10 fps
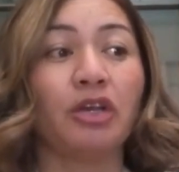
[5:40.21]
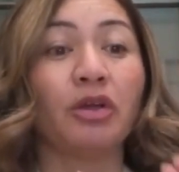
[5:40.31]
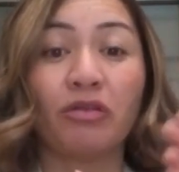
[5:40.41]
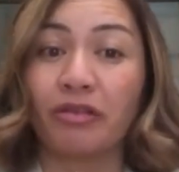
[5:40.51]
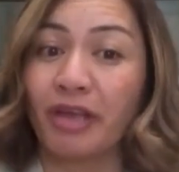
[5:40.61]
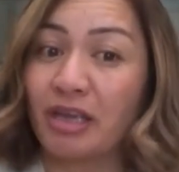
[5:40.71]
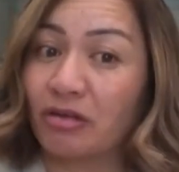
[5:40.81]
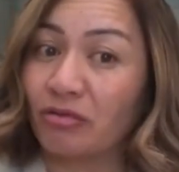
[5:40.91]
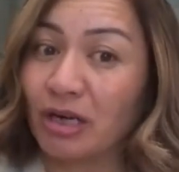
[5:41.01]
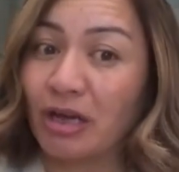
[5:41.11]
know that they
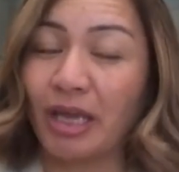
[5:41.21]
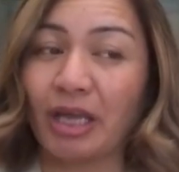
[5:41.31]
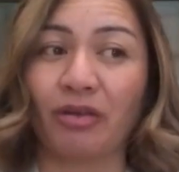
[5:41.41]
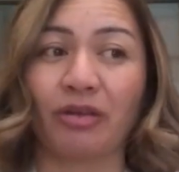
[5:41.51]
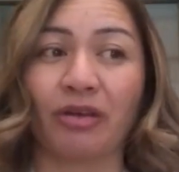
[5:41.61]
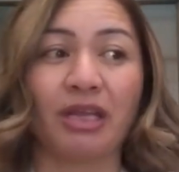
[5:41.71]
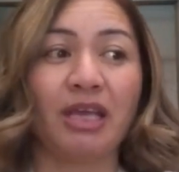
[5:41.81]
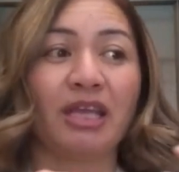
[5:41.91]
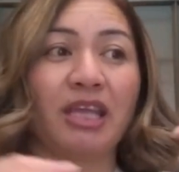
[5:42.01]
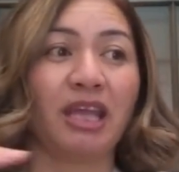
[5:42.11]
can rely on,
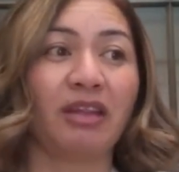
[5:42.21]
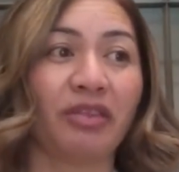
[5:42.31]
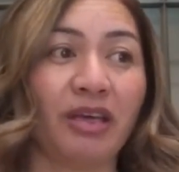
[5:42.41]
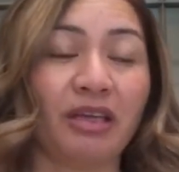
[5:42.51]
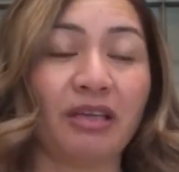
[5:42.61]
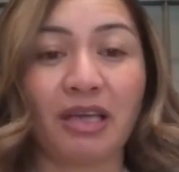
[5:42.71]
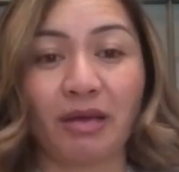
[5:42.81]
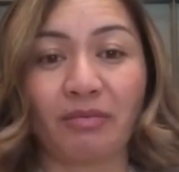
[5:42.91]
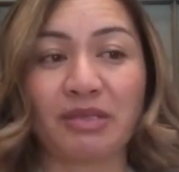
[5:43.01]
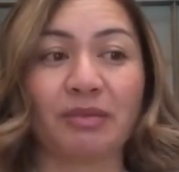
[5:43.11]
get the
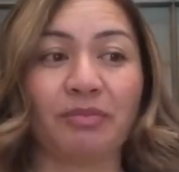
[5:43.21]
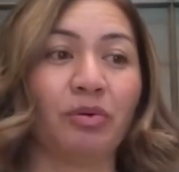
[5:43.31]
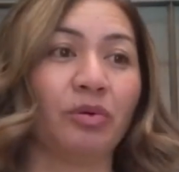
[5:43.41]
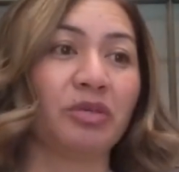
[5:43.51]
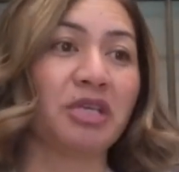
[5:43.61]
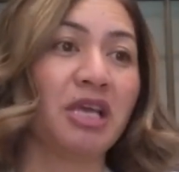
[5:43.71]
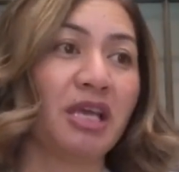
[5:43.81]
income support,